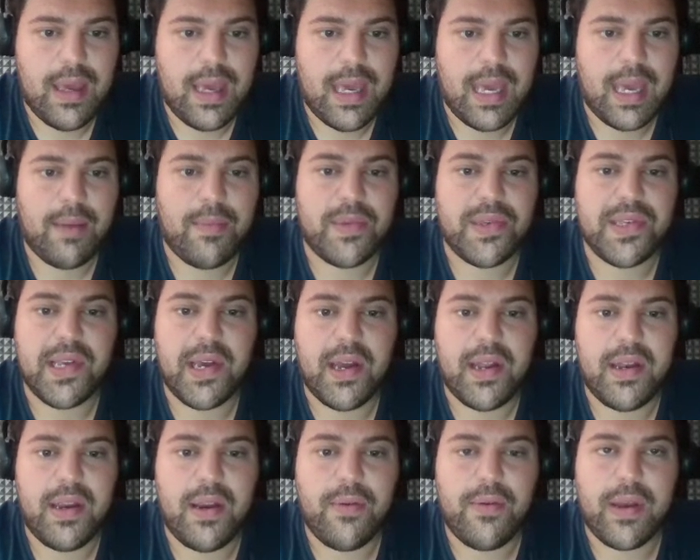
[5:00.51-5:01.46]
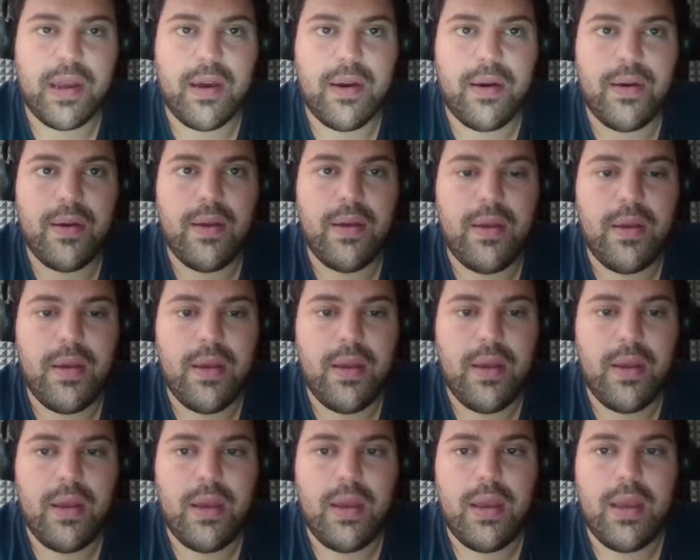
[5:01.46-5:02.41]
Amazon. Here we go.
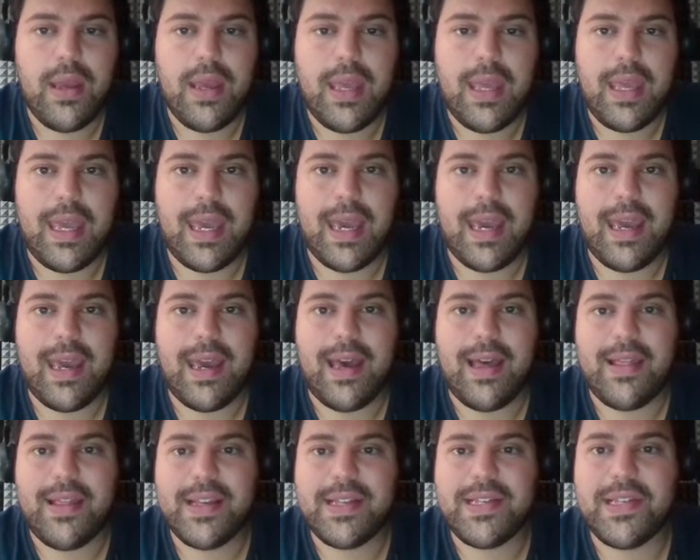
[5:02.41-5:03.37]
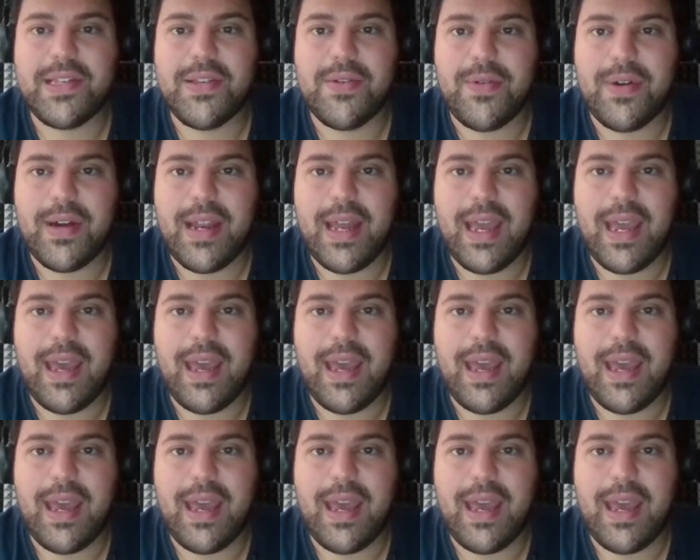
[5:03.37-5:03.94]
Yeah, this is the one I